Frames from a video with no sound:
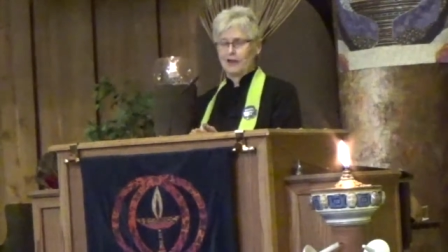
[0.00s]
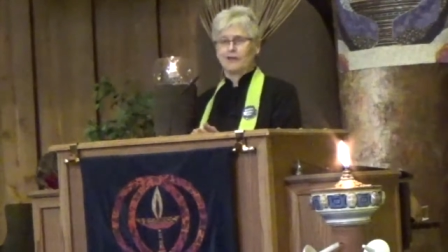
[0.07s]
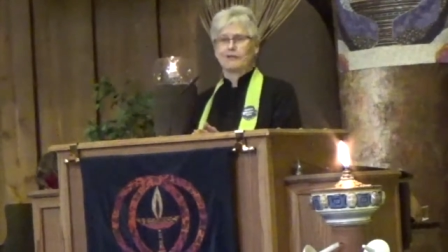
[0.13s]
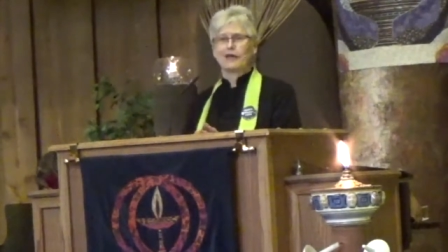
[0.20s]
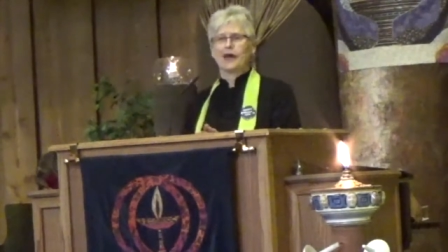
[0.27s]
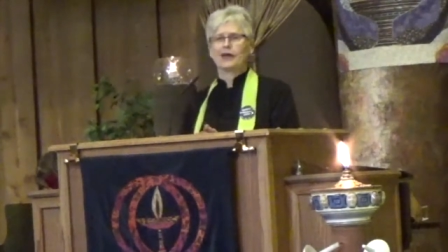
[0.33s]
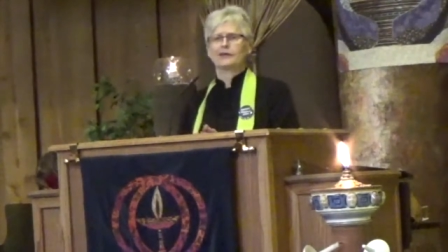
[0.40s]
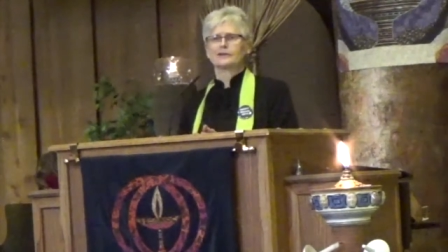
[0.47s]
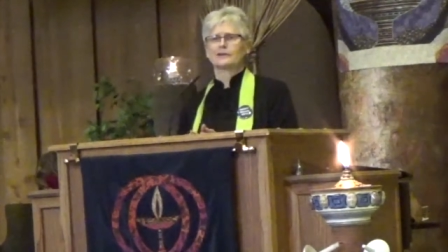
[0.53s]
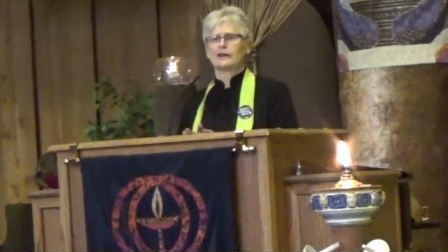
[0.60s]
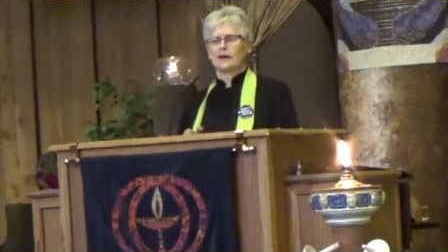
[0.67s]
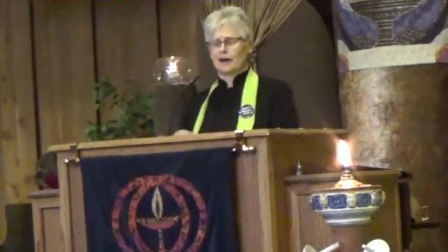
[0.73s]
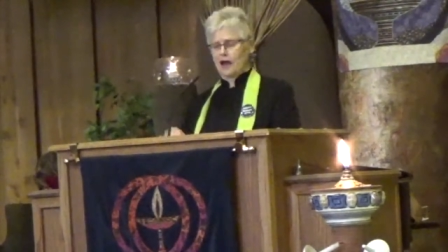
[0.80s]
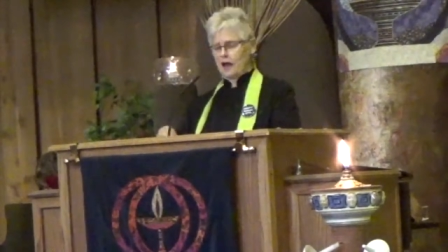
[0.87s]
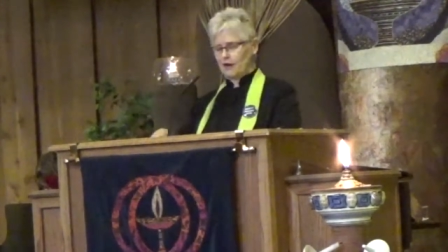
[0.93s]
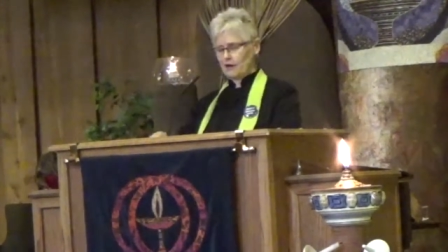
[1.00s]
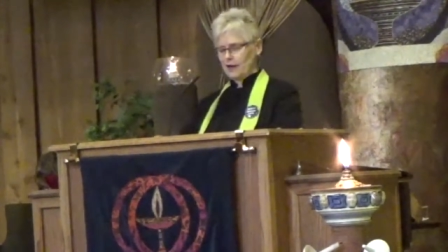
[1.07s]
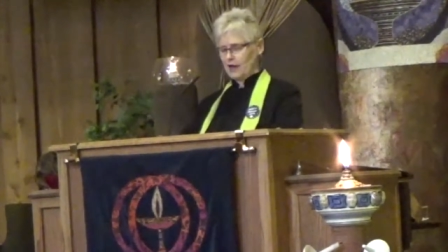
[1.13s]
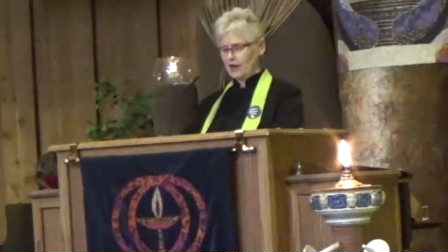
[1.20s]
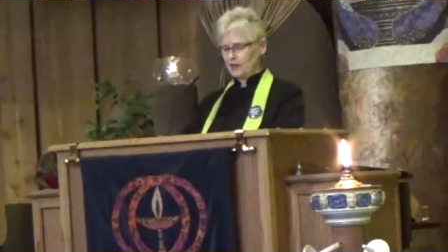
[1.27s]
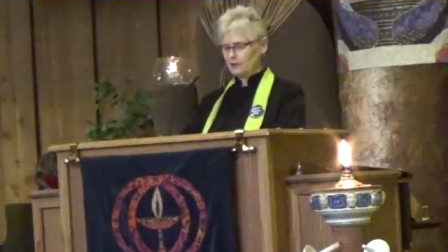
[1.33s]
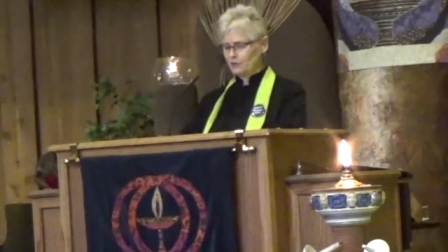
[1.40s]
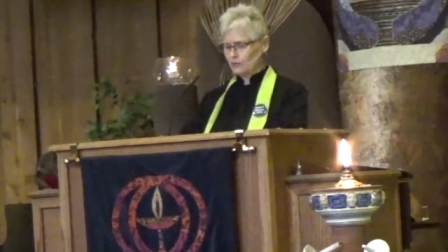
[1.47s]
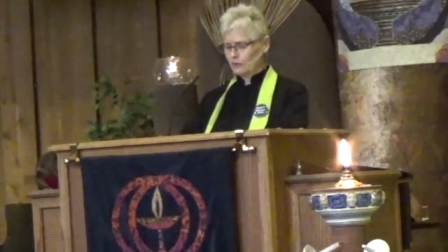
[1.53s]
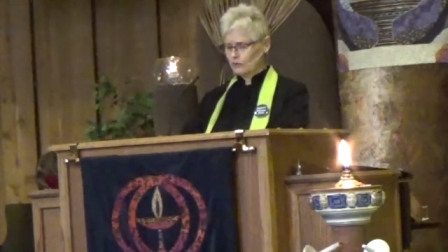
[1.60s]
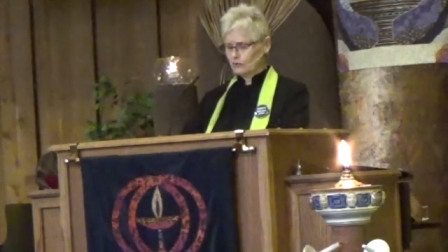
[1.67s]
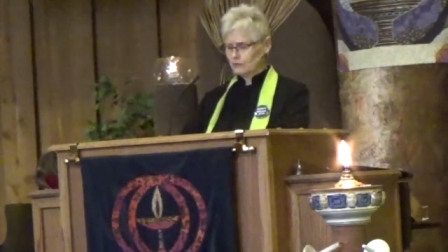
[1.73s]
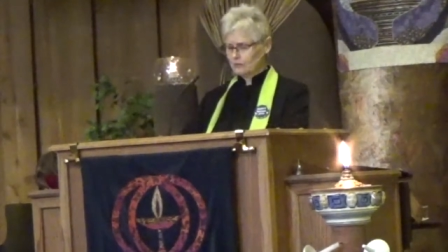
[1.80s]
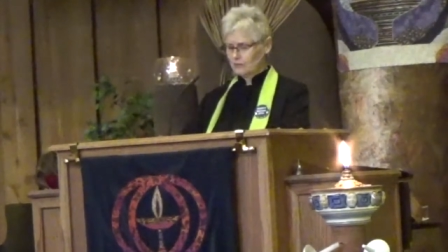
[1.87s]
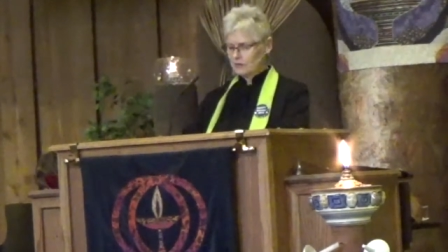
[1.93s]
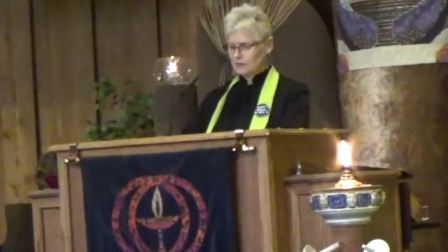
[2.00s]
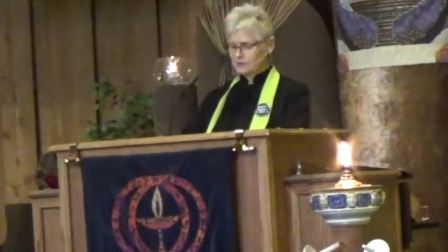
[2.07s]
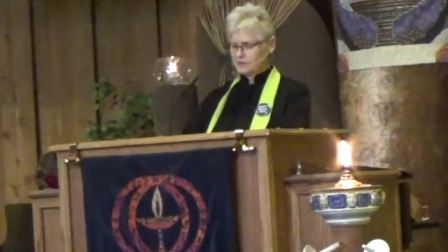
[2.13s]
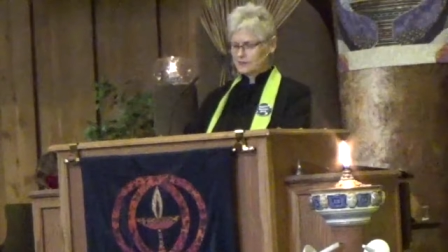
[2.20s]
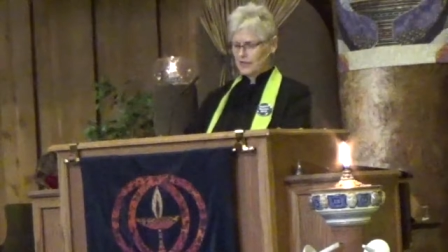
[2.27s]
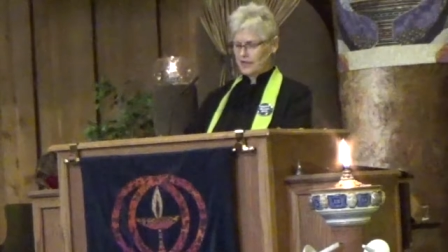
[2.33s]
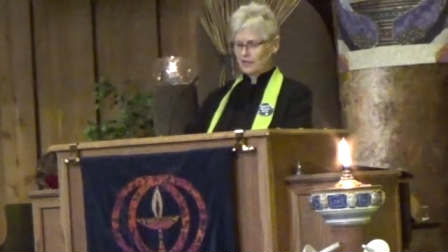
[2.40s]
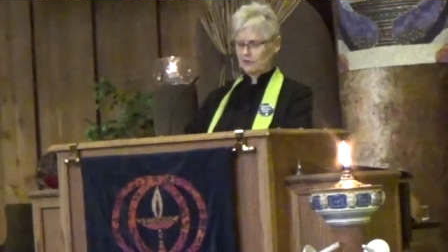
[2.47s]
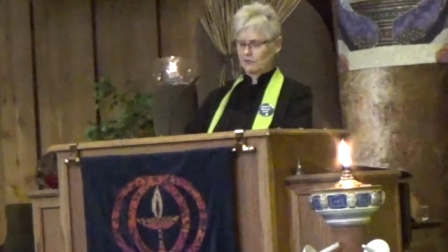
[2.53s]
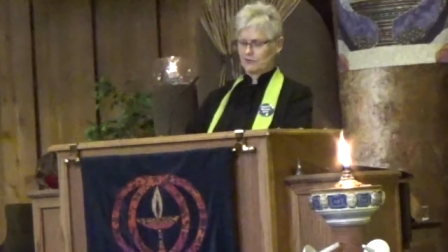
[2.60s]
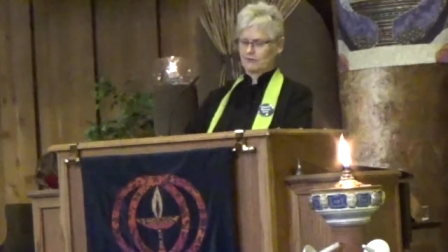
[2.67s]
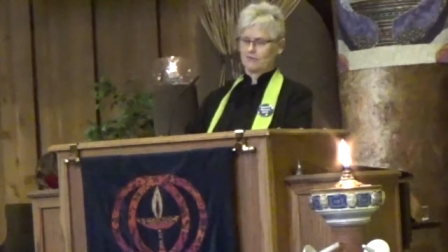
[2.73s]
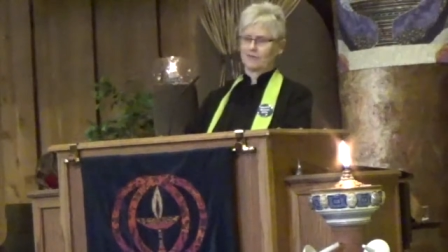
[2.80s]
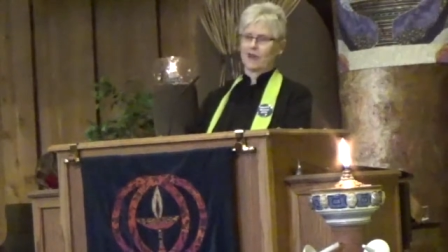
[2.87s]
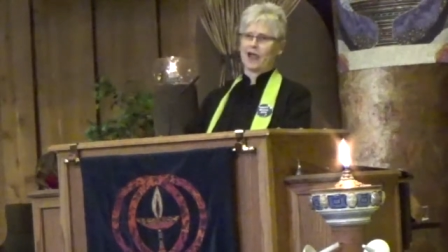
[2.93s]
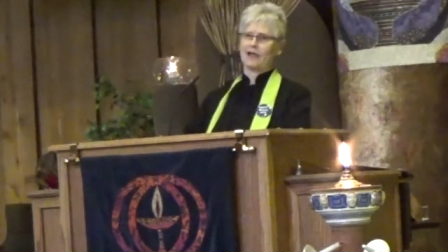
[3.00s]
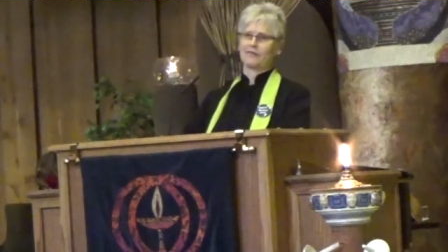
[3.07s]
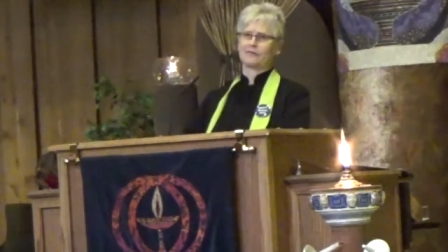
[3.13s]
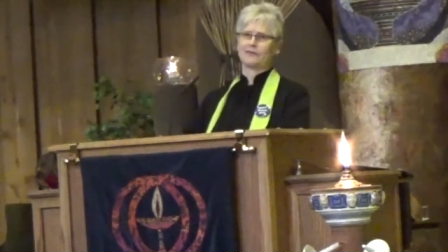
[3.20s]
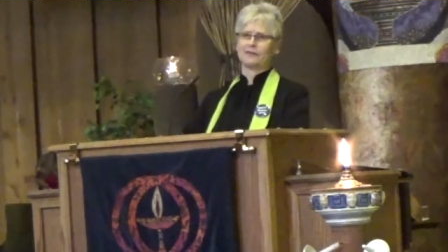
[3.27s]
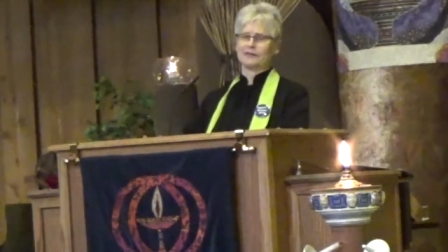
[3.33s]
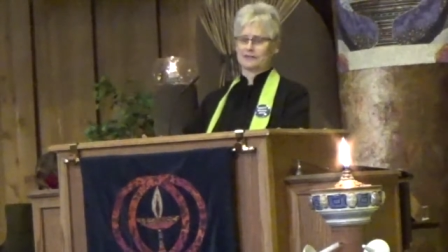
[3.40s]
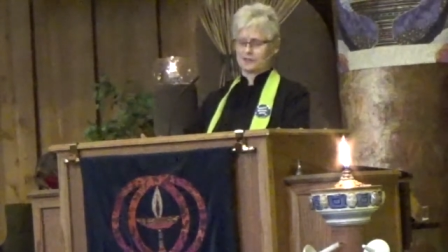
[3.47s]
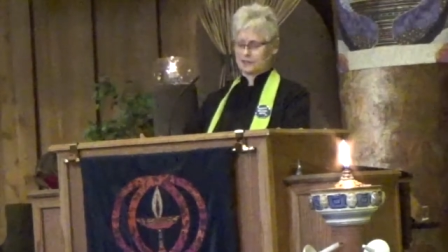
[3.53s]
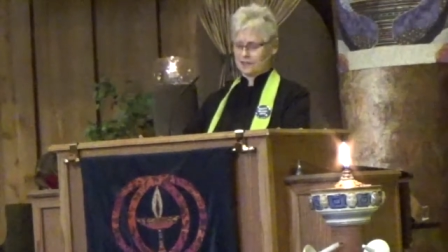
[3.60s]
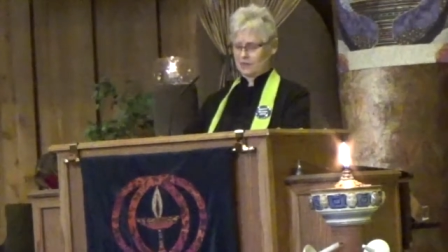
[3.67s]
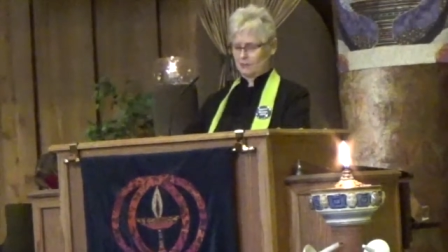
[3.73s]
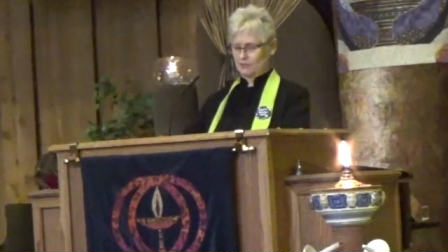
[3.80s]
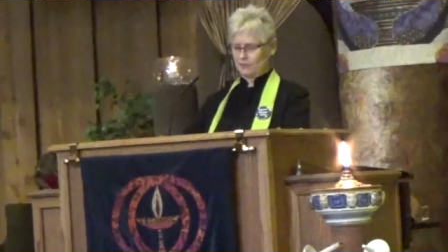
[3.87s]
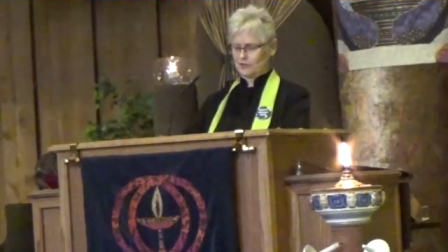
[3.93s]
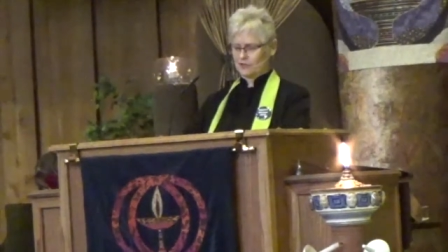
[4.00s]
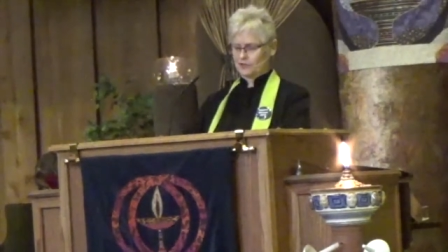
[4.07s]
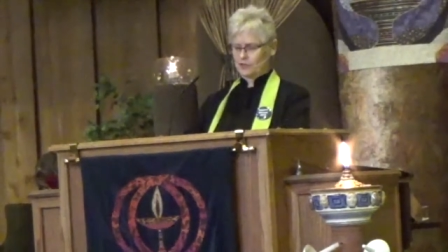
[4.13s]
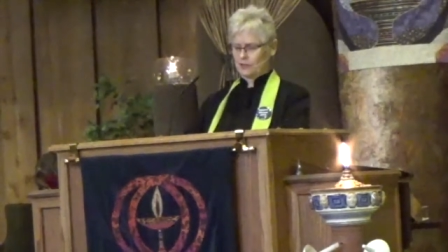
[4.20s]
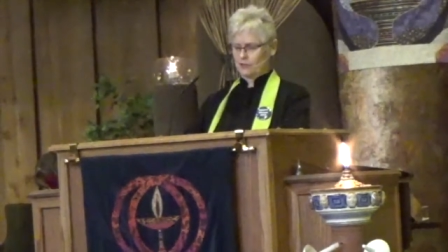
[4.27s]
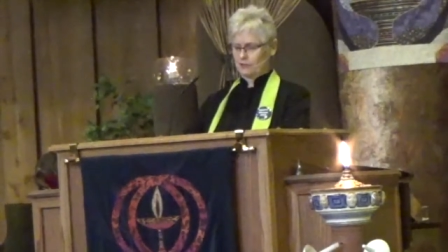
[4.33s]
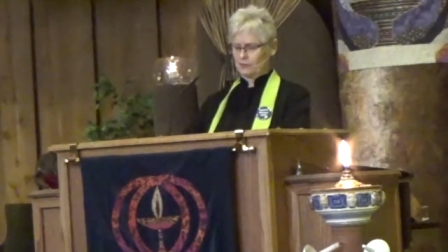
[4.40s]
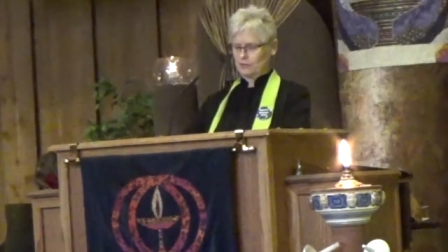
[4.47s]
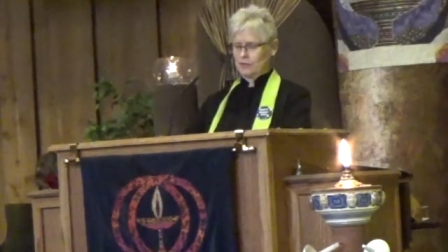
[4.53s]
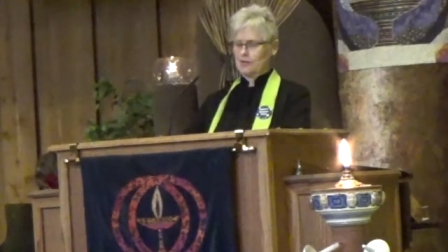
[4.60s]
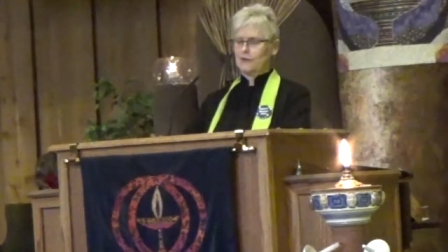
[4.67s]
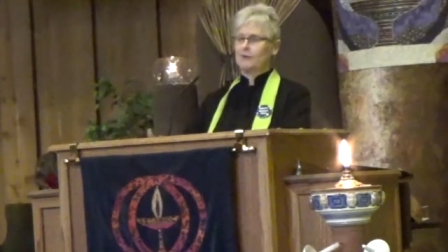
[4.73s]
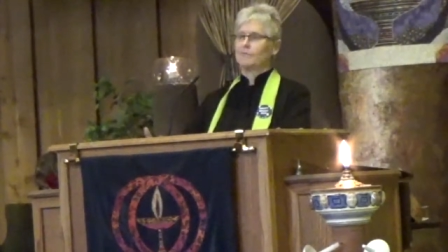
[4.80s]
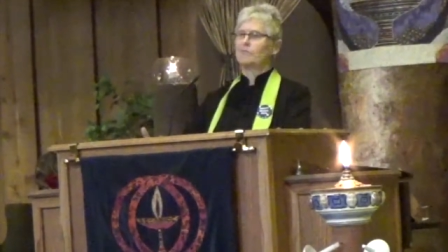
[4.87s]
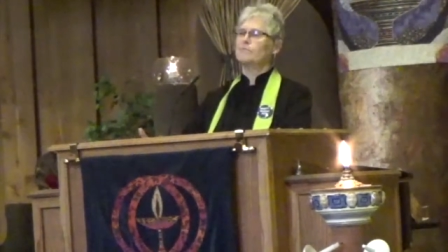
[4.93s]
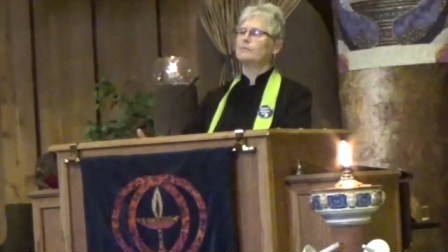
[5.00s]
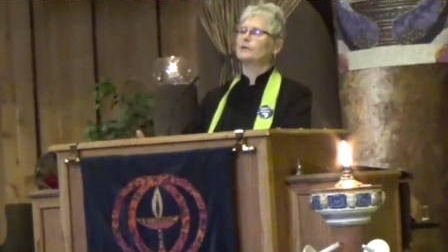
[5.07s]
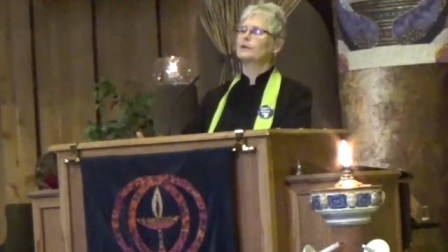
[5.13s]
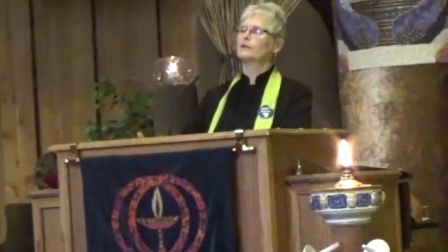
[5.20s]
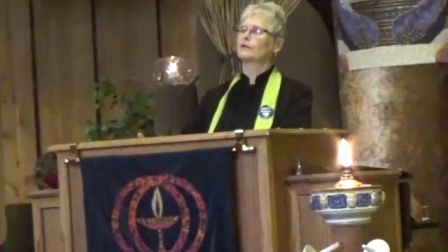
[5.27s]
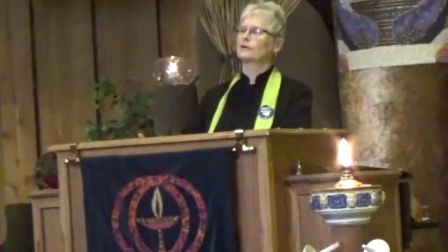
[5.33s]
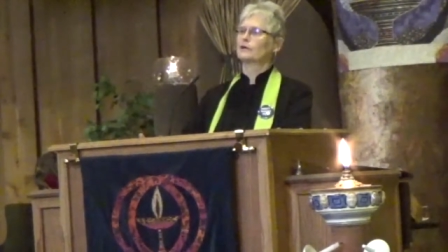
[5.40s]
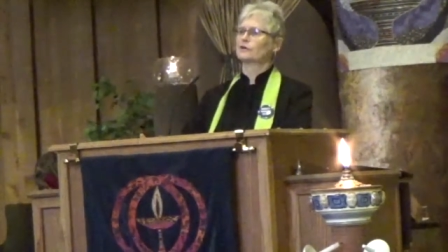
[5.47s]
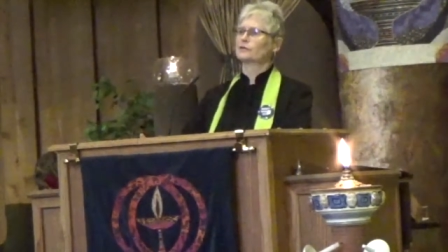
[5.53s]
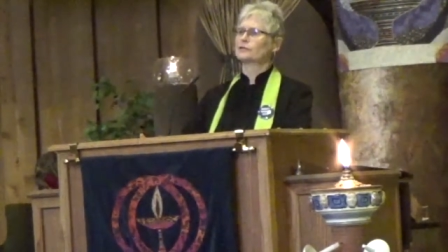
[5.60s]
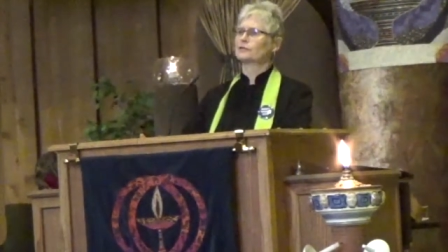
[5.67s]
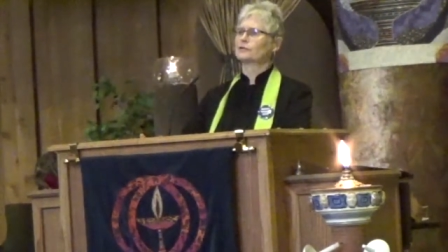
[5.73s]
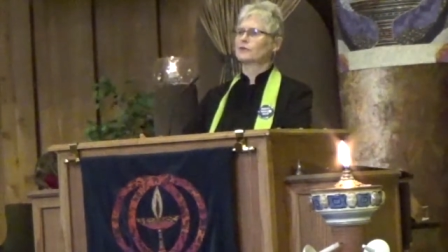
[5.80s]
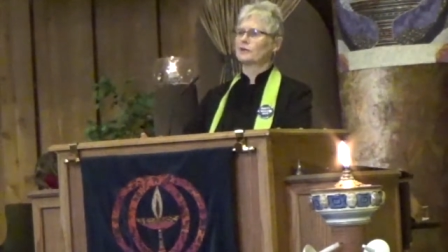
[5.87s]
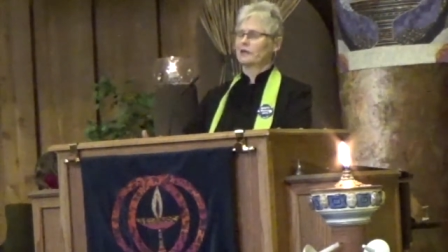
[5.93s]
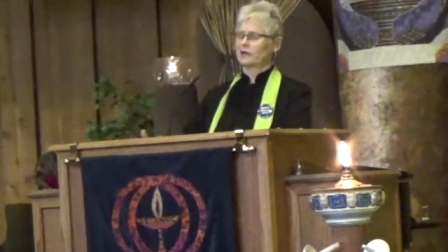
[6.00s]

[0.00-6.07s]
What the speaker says: that our annual cycle of life in this temperate zone mirrors